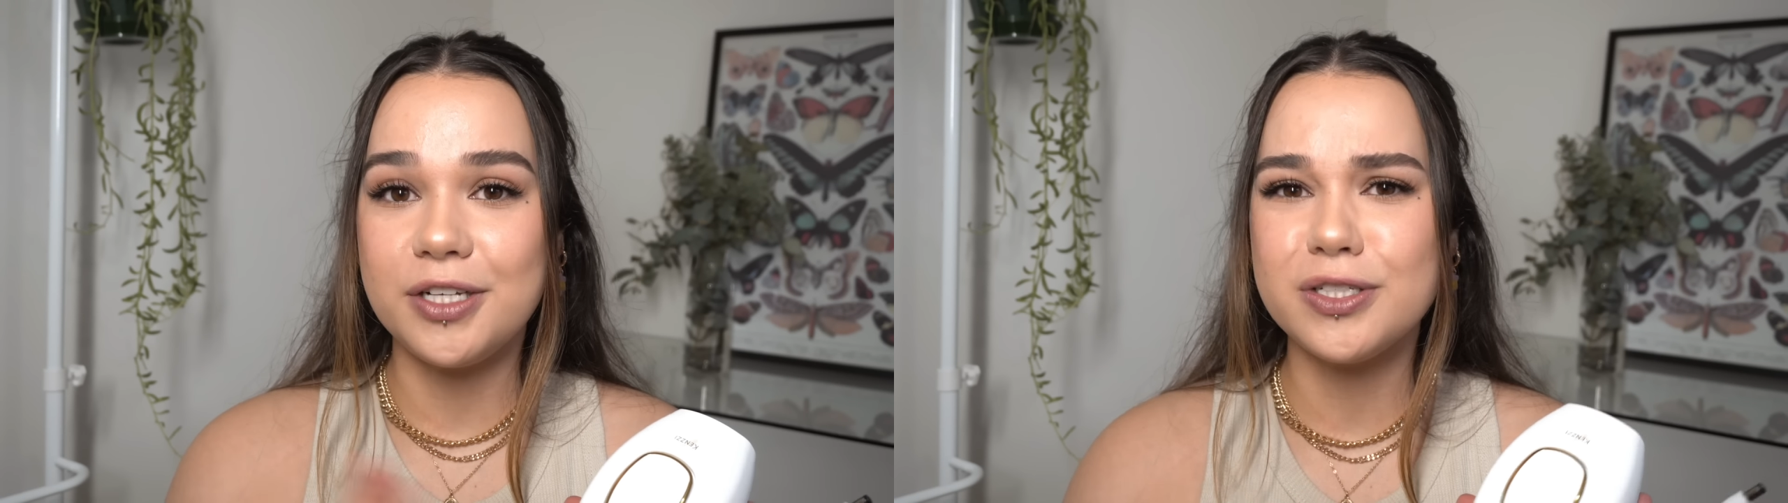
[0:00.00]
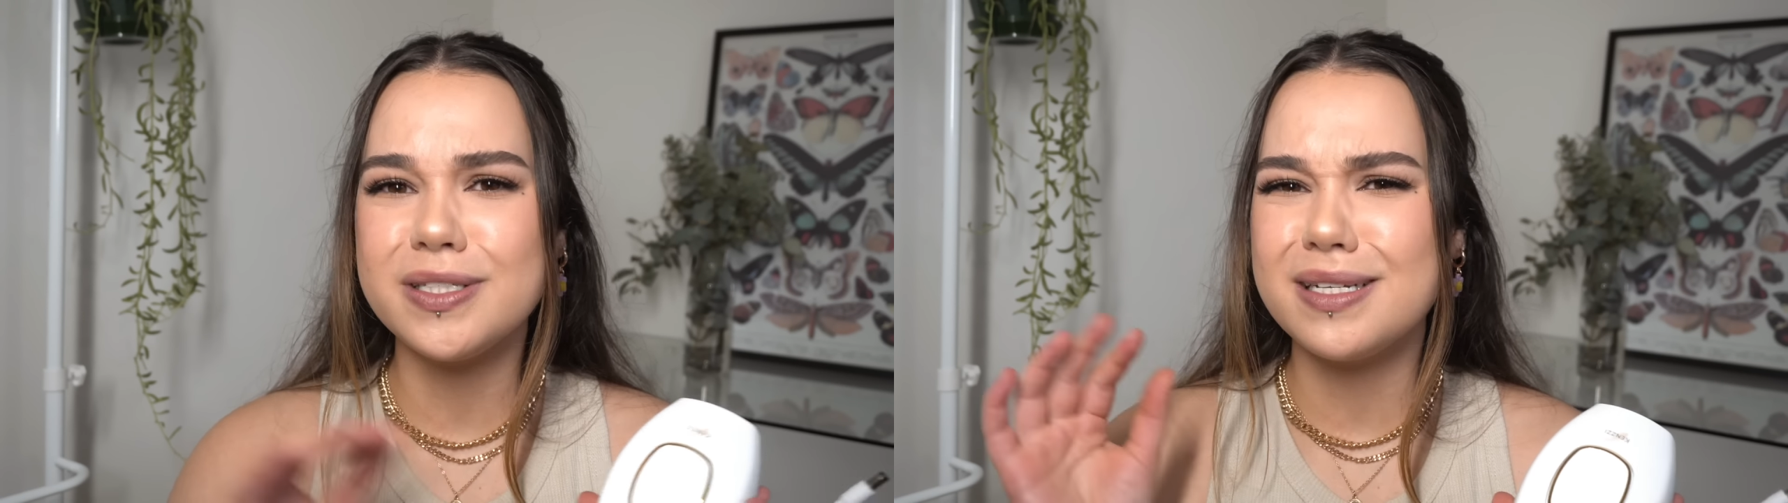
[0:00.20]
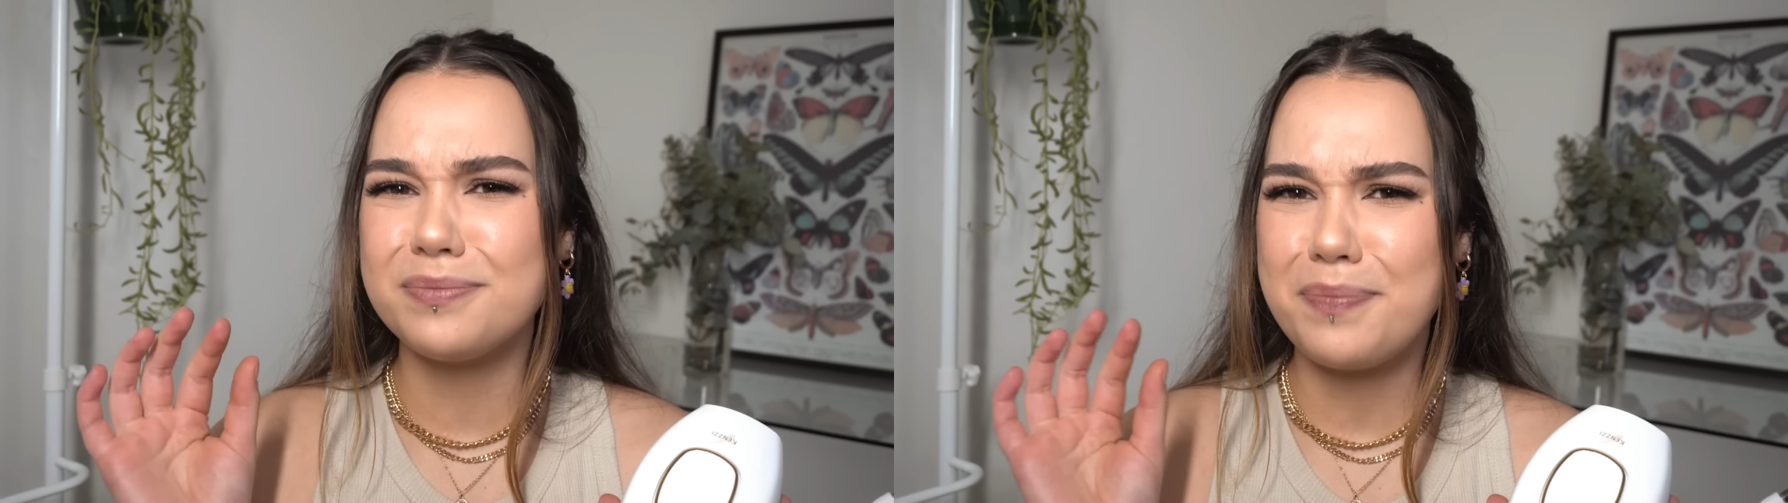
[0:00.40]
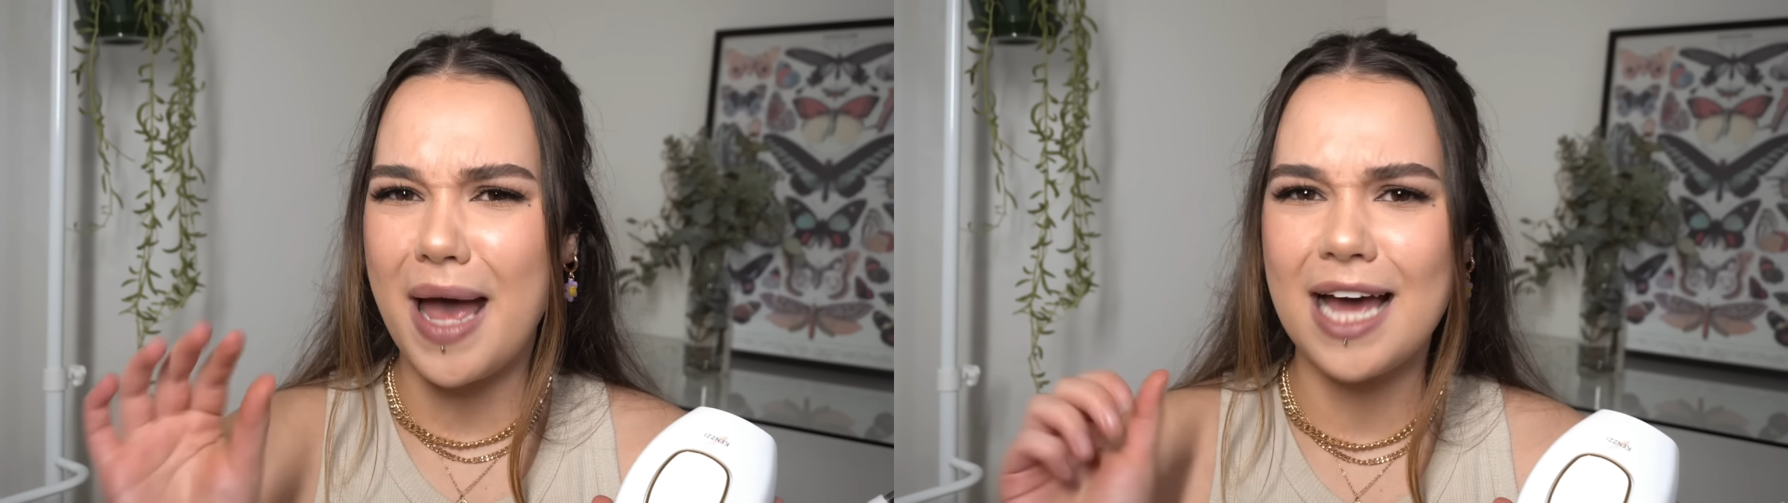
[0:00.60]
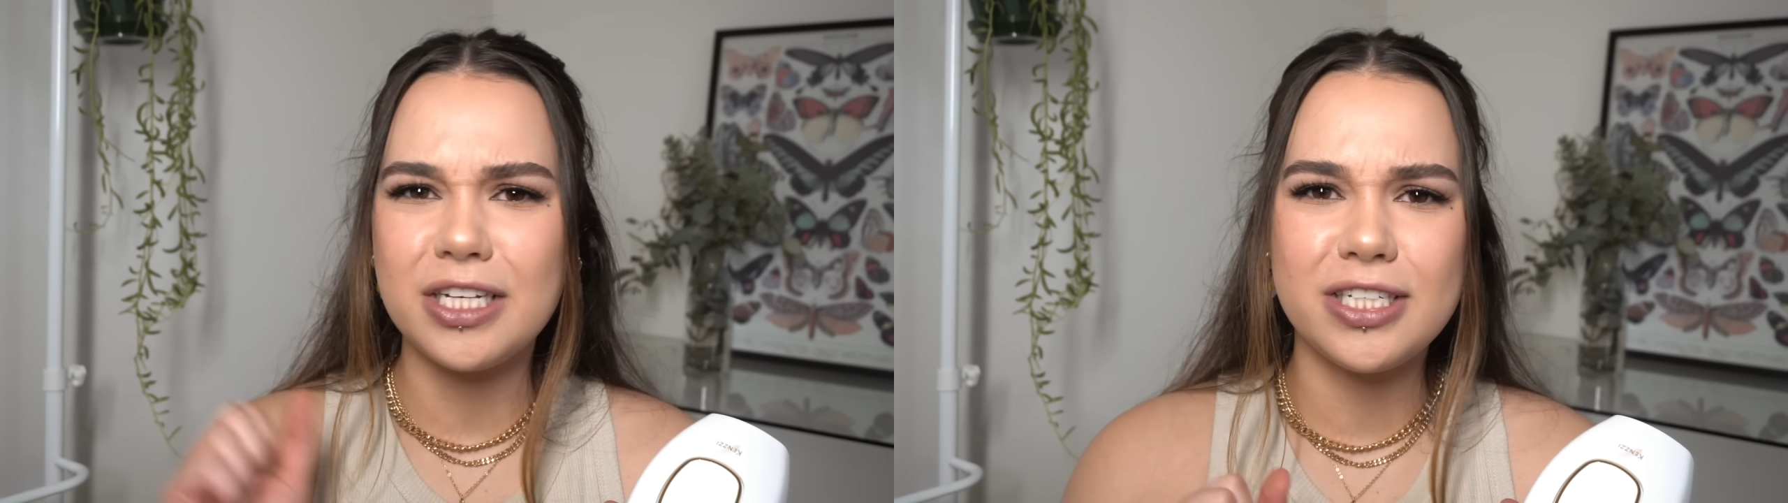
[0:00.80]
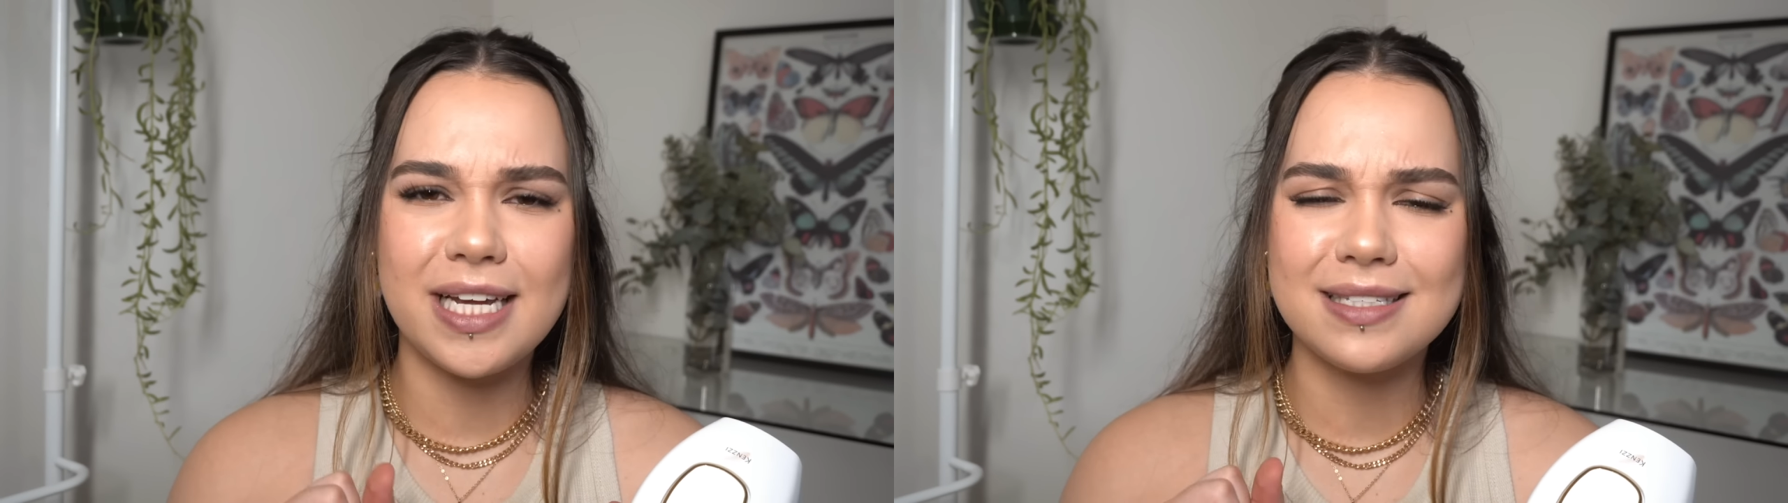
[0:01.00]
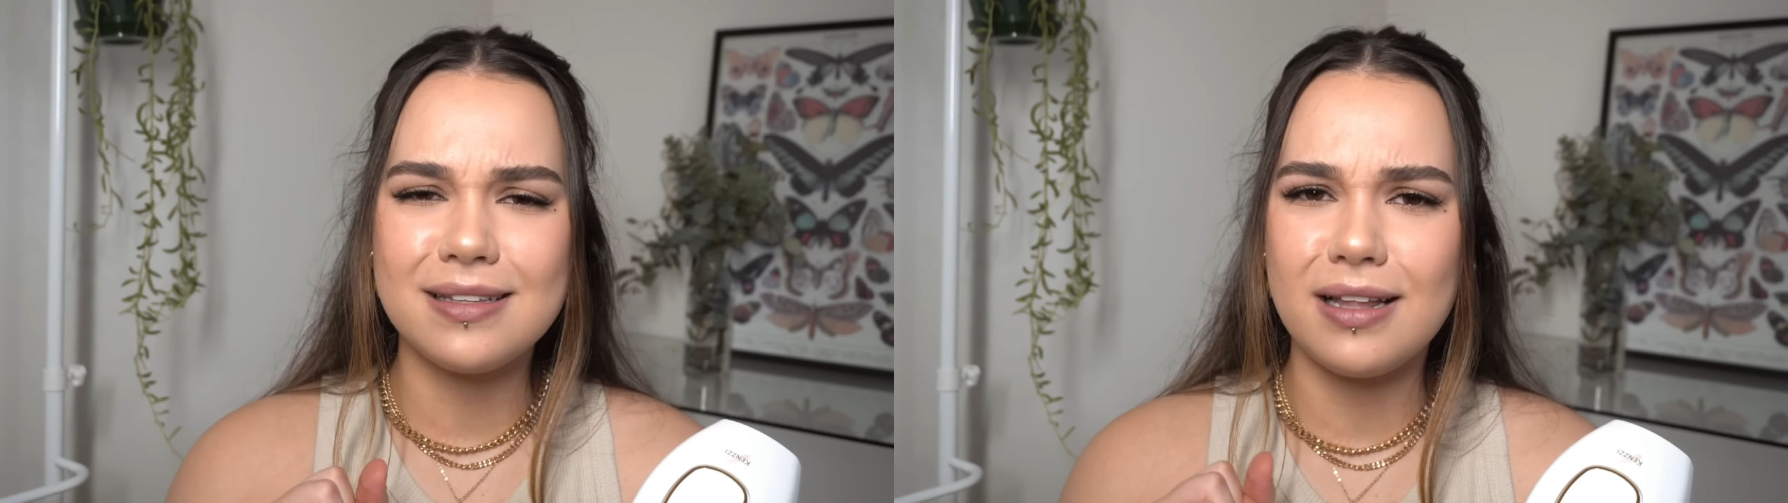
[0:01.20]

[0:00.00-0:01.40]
just patch test the